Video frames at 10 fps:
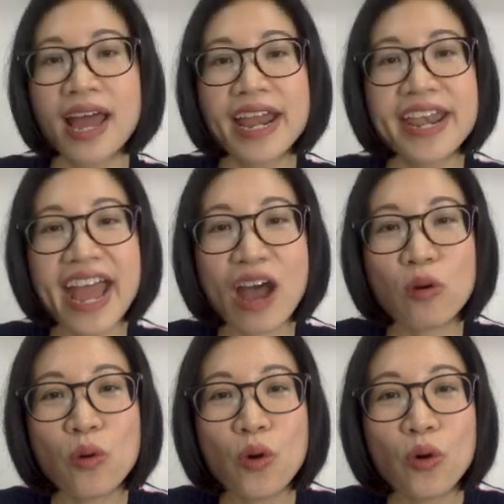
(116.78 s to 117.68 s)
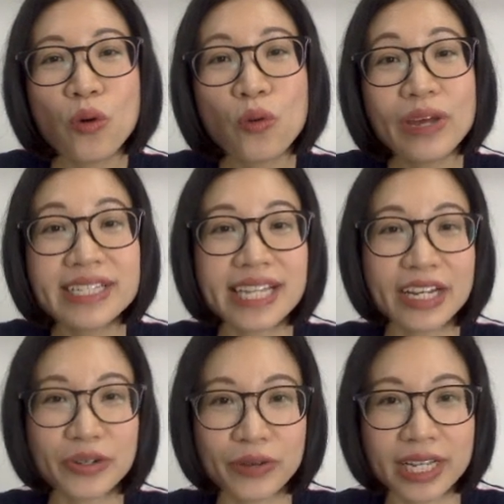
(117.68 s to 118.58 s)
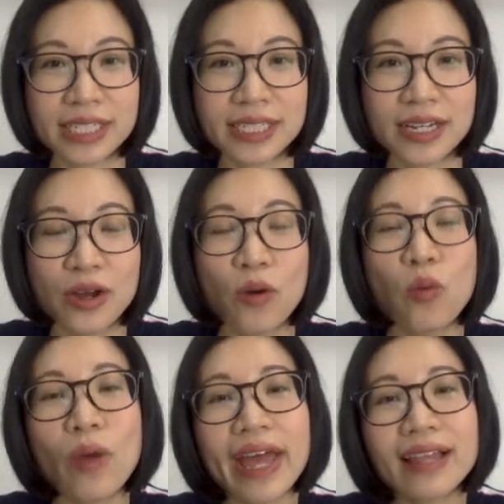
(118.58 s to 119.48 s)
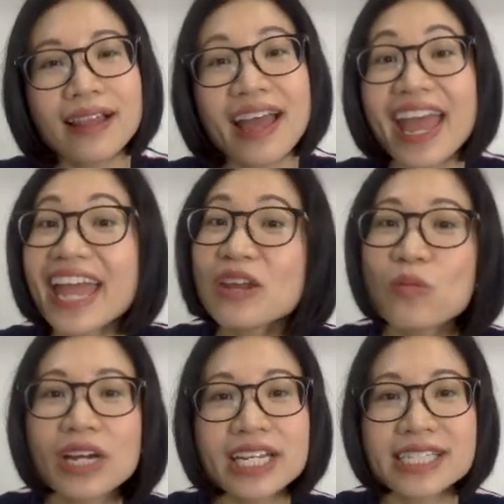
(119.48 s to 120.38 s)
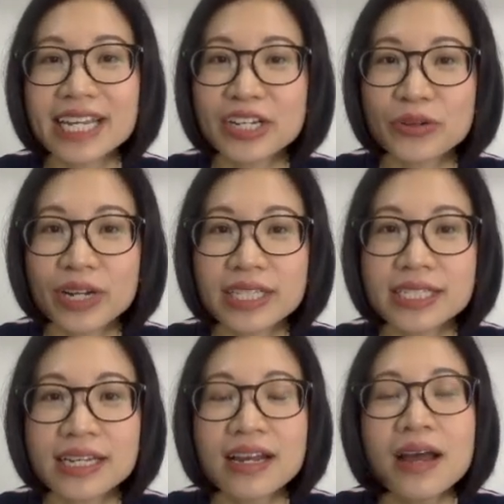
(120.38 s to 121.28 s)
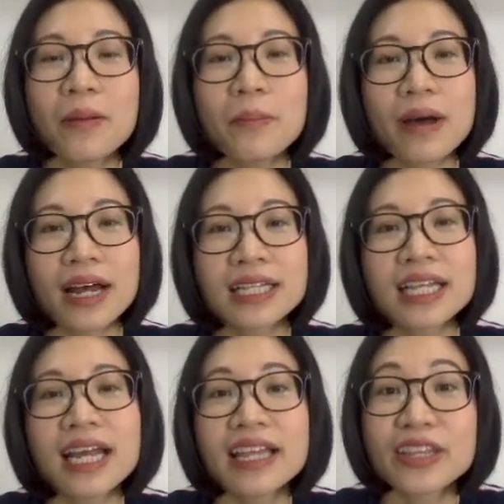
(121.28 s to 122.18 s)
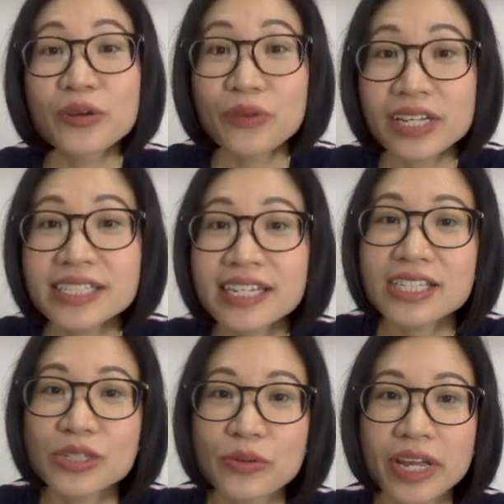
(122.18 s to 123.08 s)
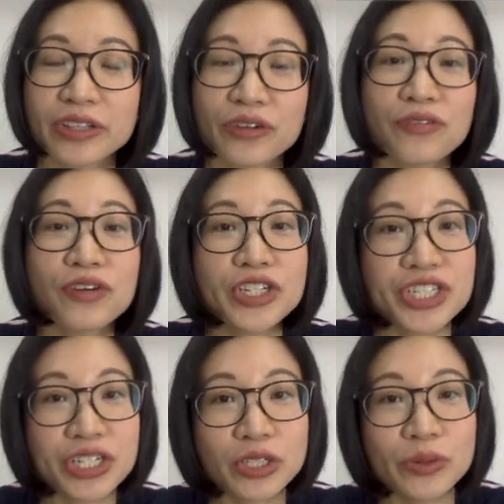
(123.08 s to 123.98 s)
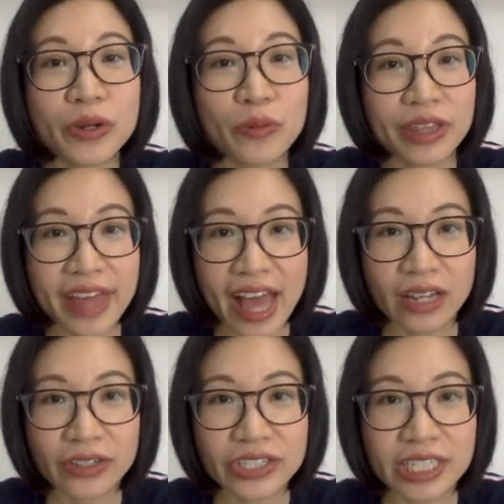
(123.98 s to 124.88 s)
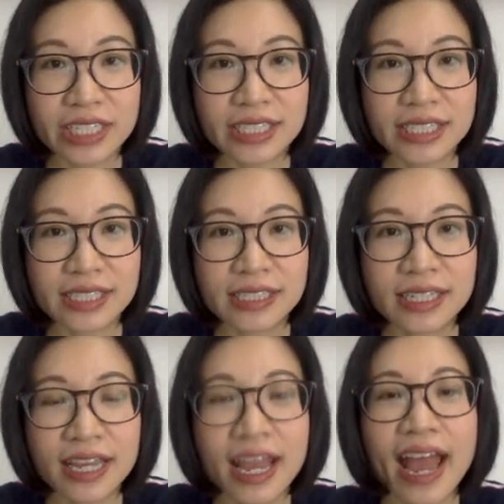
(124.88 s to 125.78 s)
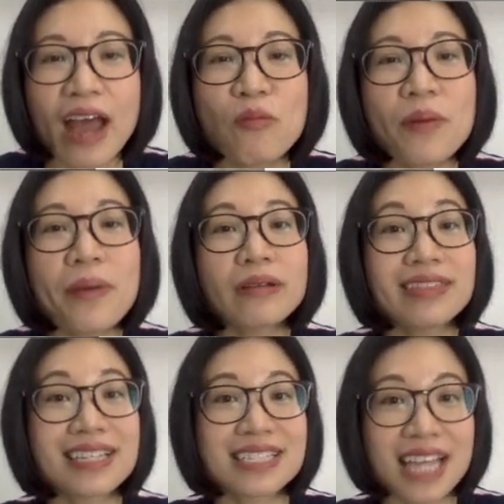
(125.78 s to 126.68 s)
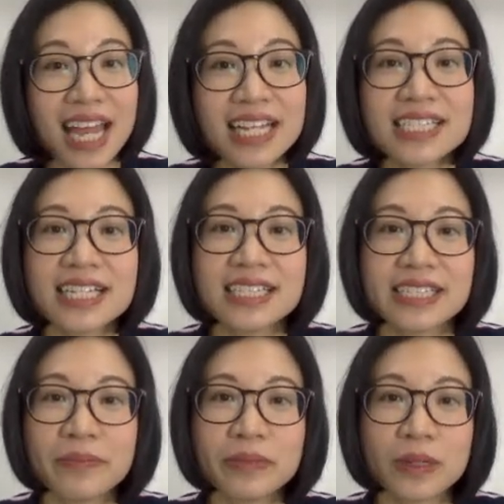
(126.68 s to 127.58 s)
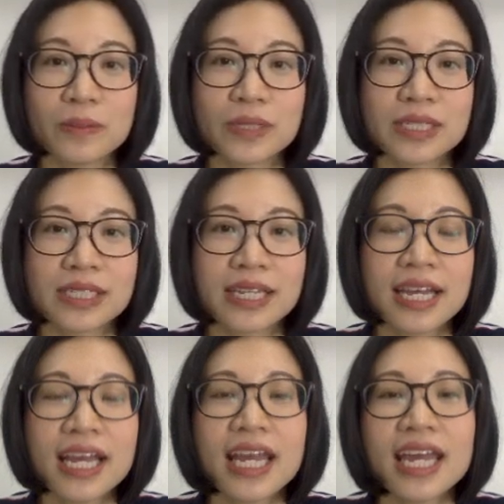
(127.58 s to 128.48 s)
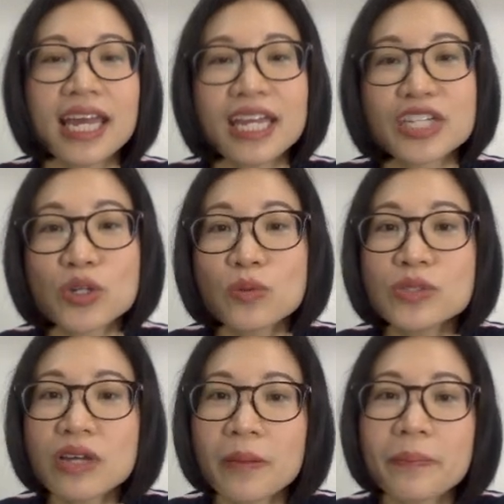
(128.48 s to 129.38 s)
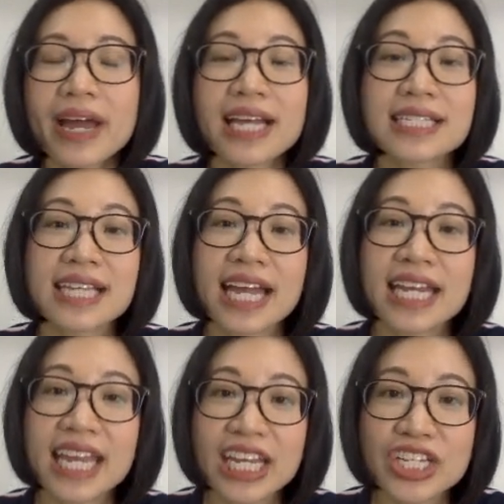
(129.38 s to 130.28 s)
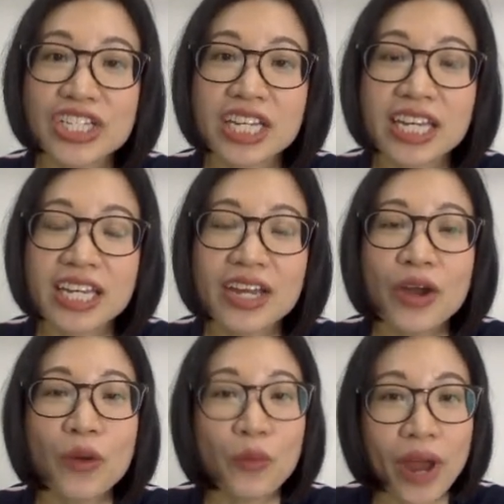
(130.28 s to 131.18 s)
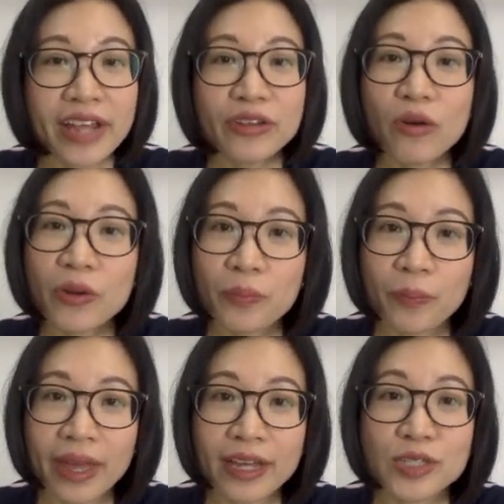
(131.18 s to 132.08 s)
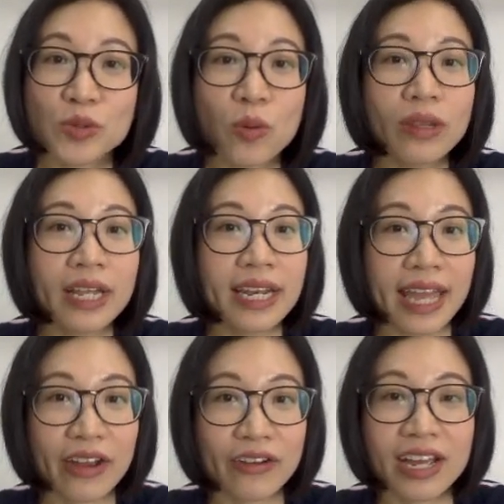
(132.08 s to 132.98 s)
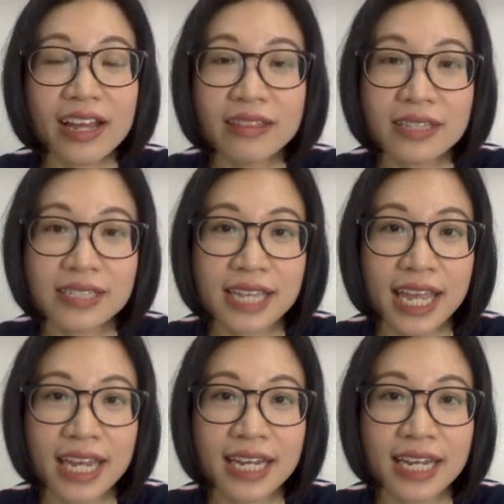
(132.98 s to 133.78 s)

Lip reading: Now, who is at risk? Well, anyone is at risk, but the risk greater for children with allergies. How about the signs and symptoms? It shows up as an itchy, red or pink swollen area in the skin.